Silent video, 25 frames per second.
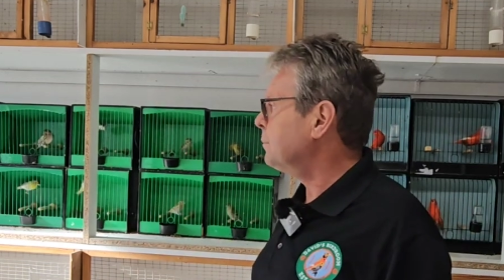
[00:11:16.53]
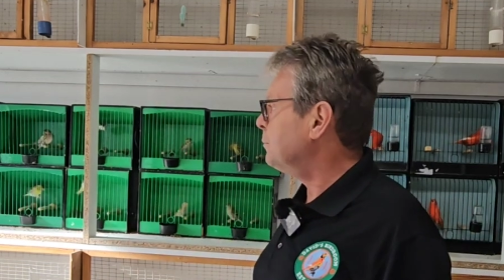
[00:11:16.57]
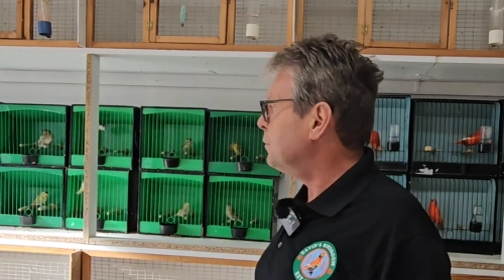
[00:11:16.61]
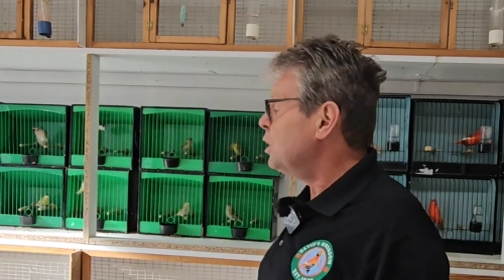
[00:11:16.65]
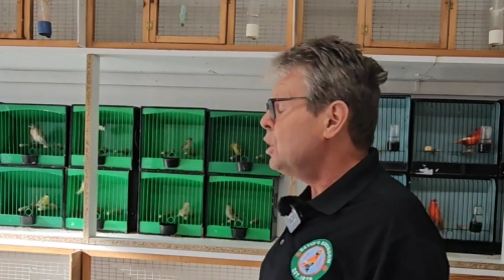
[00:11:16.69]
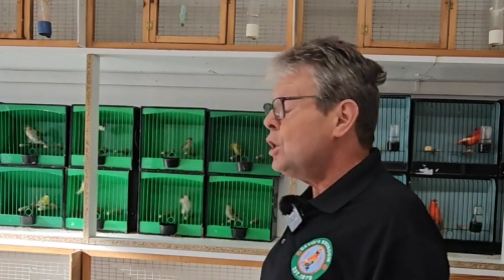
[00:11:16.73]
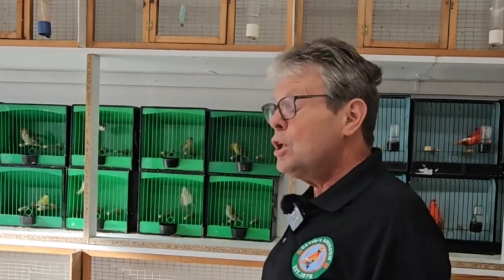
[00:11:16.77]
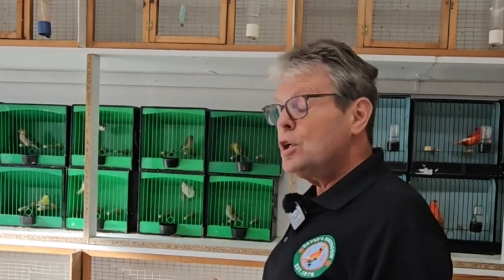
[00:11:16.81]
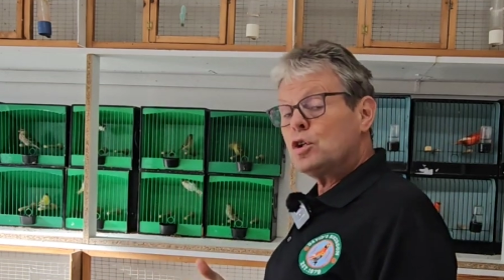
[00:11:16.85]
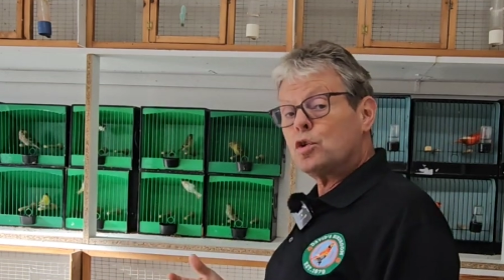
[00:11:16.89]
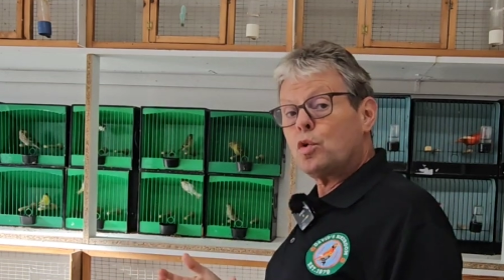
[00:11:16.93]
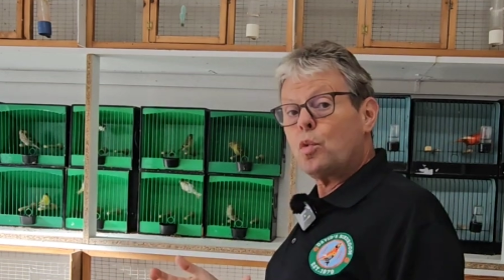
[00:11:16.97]

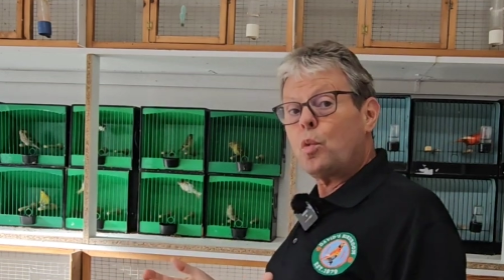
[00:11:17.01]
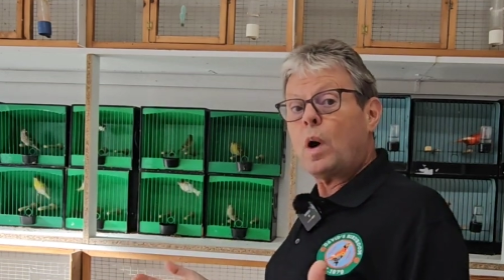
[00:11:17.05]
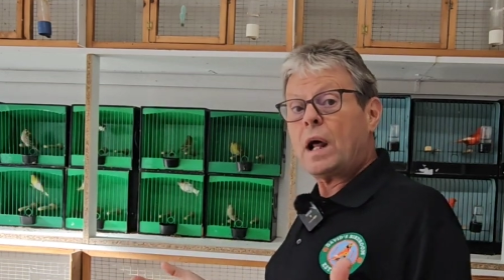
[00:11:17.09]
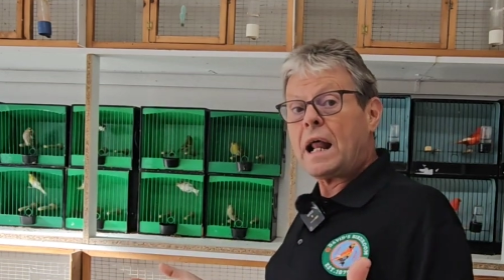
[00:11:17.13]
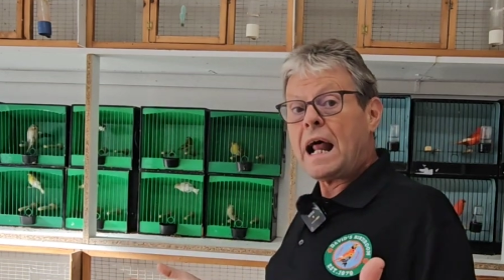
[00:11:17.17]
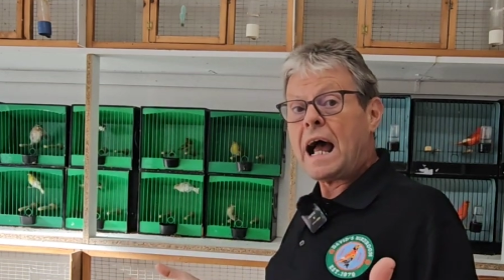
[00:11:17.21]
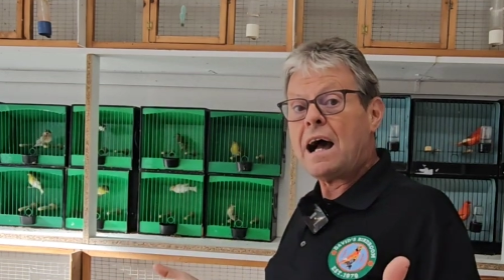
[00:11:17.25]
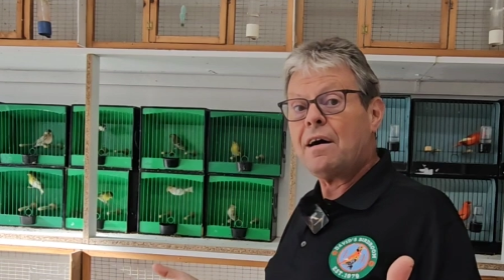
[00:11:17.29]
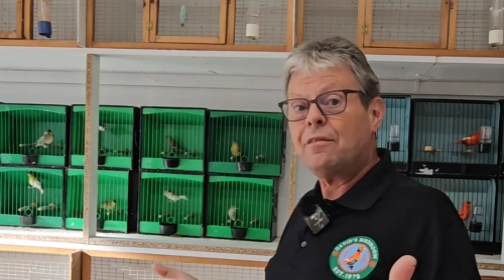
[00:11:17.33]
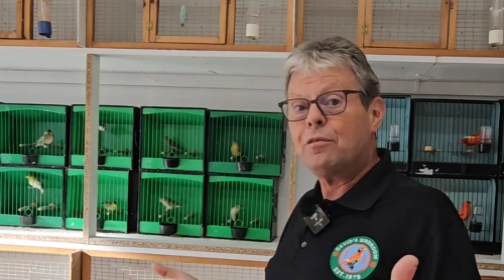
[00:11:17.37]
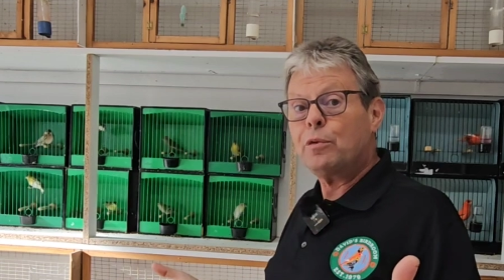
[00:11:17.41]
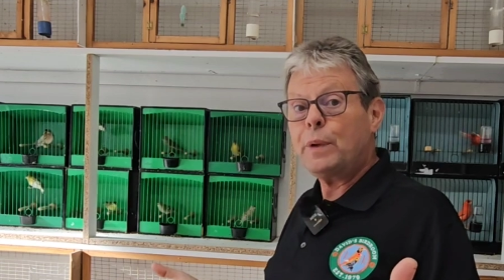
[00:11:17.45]
So what
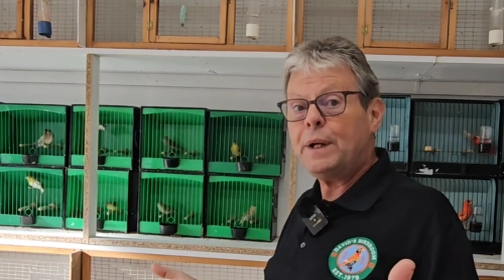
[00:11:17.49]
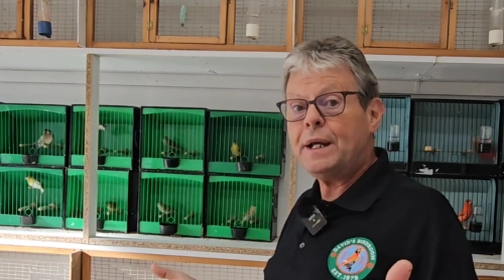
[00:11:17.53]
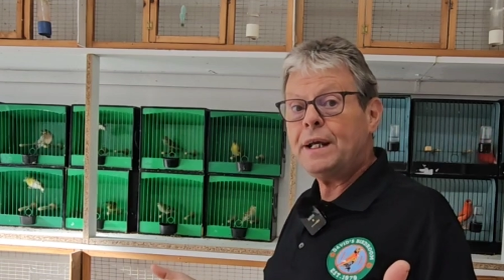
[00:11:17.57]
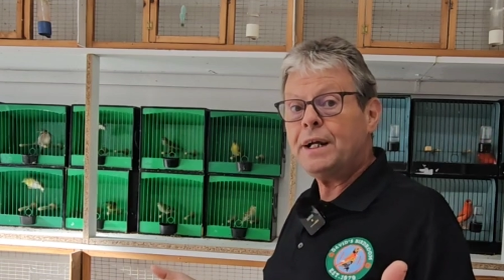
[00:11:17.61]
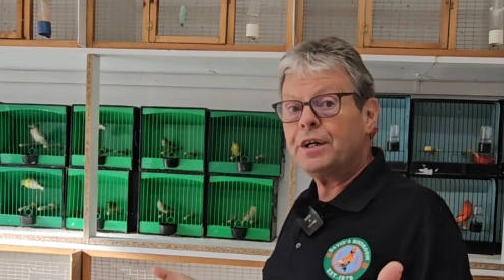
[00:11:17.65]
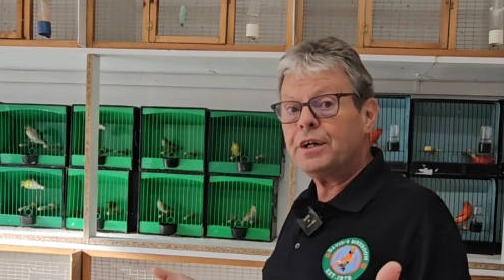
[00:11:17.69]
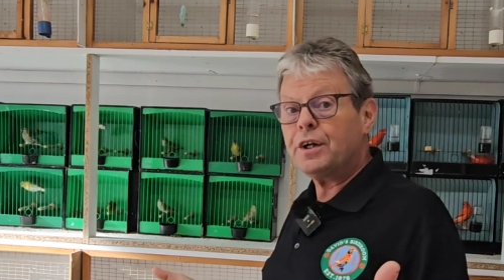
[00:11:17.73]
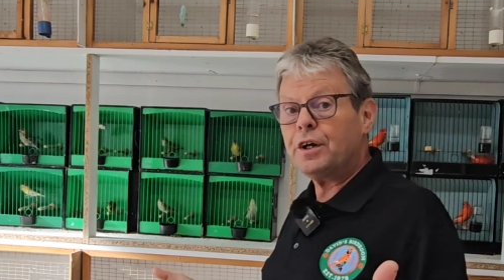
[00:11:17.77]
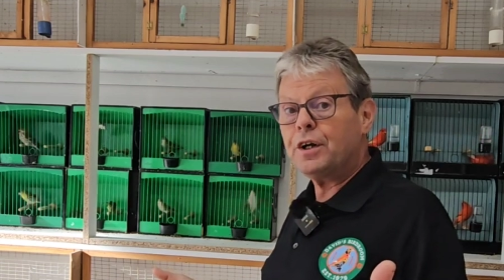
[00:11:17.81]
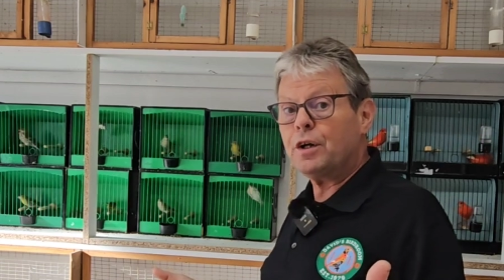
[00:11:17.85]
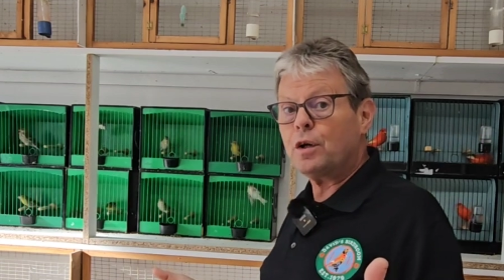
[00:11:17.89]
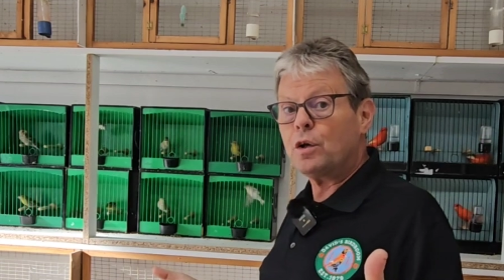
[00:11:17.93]
have we here
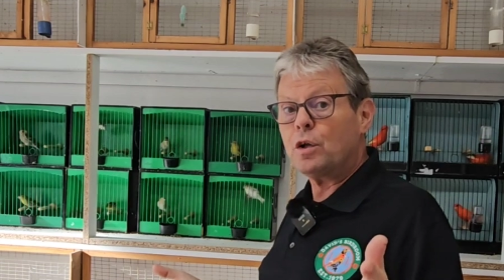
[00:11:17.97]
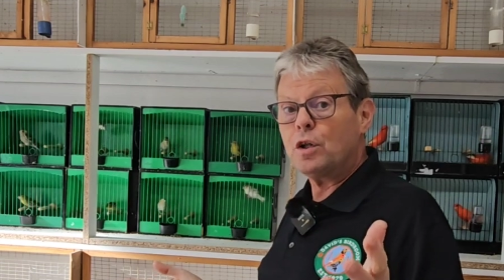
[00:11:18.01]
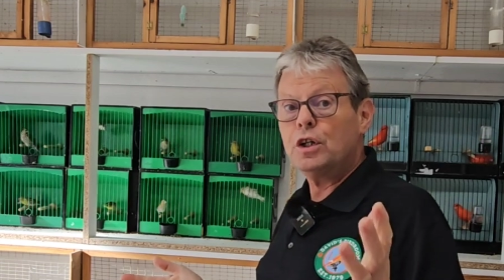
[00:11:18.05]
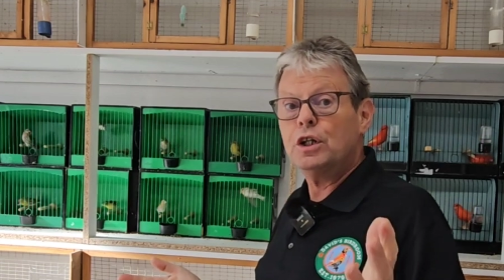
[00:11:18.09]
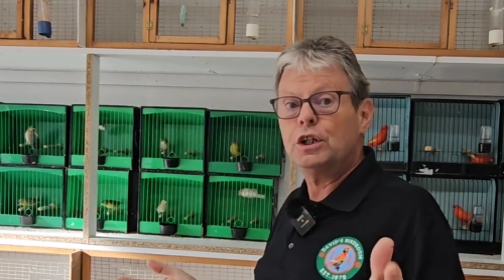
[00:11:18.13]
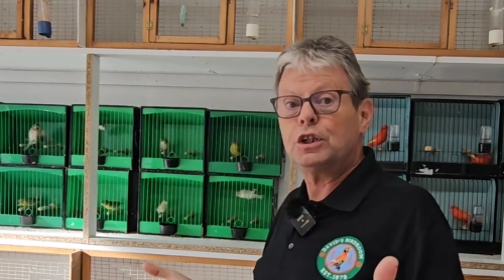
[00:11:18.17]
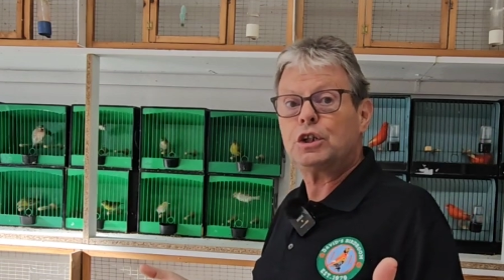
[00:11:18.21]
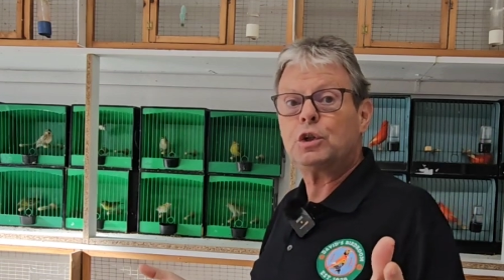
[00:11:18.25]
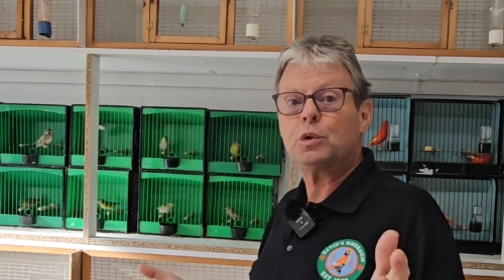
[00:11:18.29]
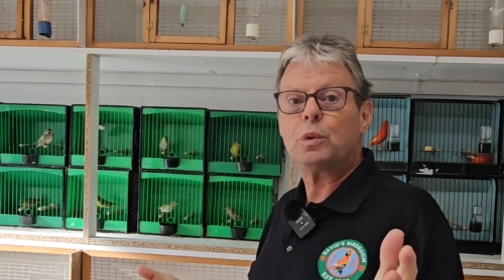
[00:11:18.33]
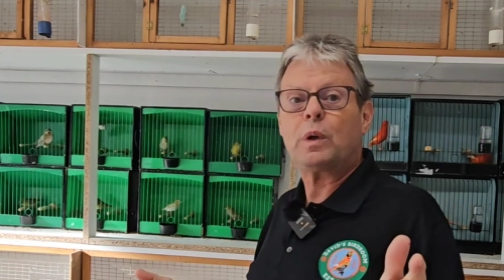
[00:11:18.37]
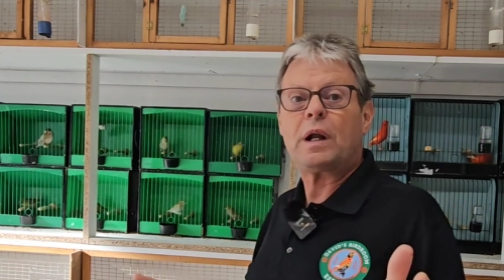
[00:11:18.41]
now?
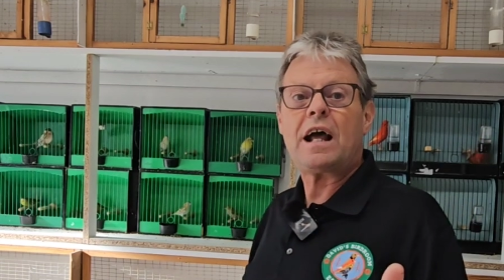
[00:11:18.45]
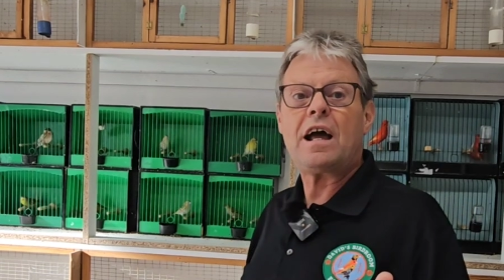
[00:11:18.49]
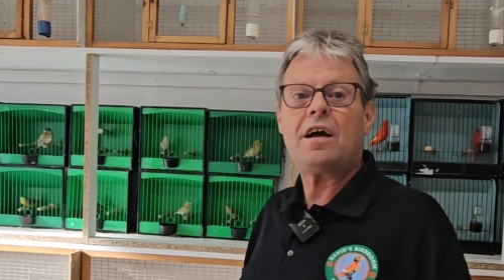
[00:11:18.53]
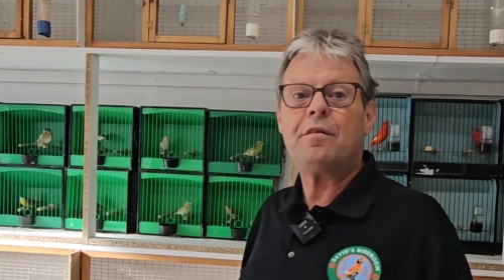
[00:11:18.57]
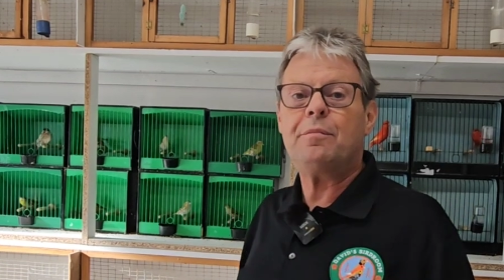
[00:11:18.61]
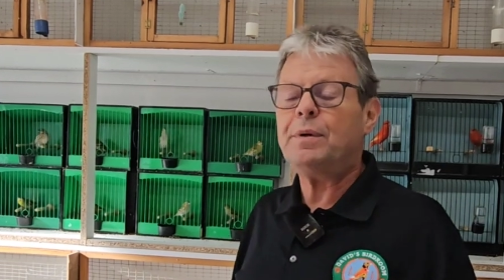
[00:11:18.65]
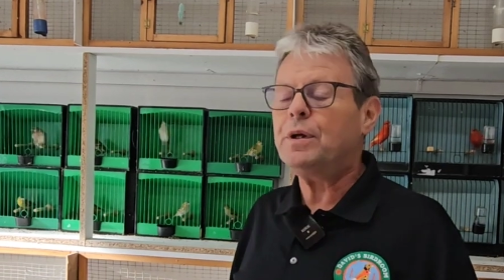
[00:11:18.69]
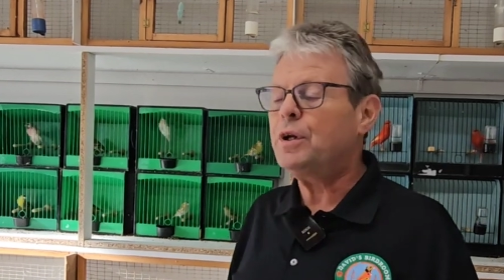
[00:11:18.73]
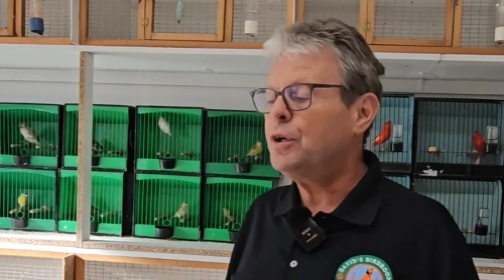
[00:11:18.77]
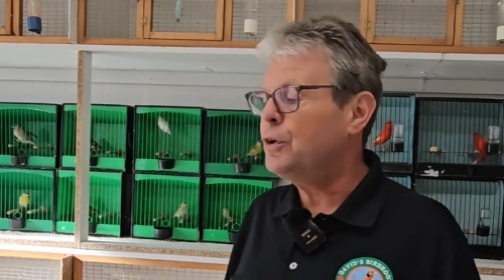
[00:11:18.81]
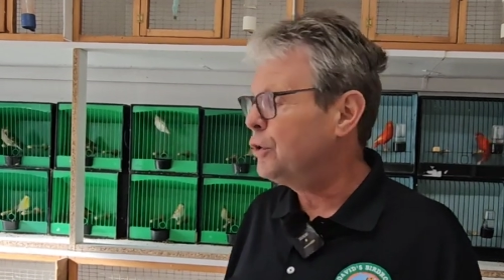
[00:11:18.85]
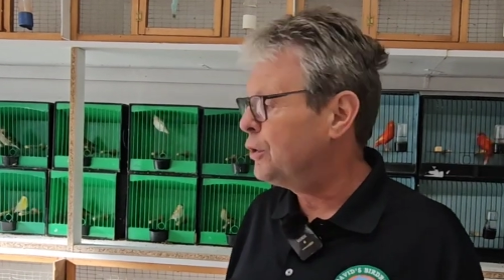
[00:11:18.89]
This is what I've
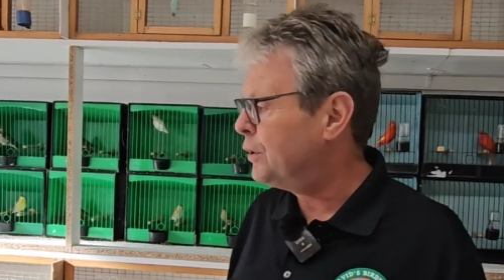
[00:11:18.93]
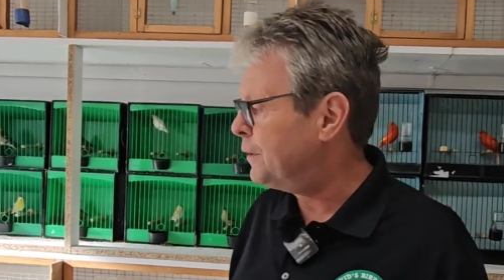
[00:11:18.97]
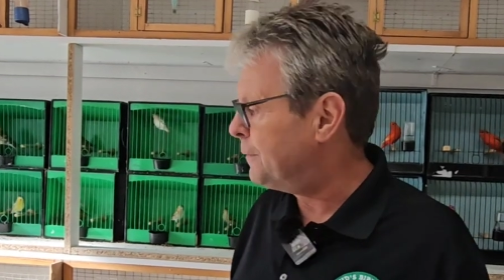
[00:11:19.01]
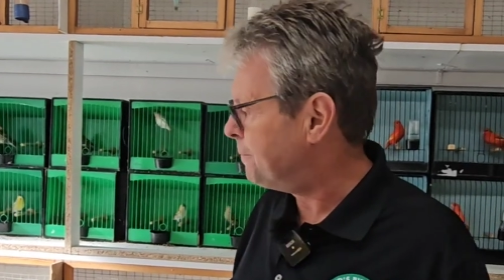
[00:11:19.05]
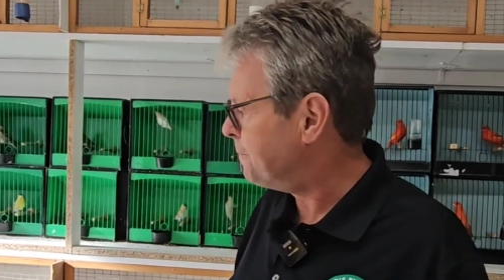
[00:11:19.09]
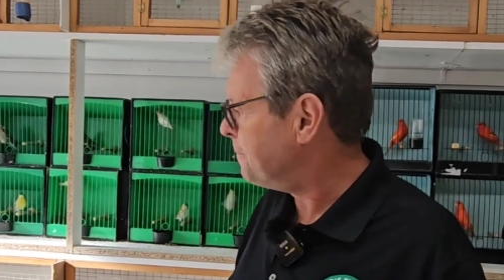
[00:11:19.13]
been doing.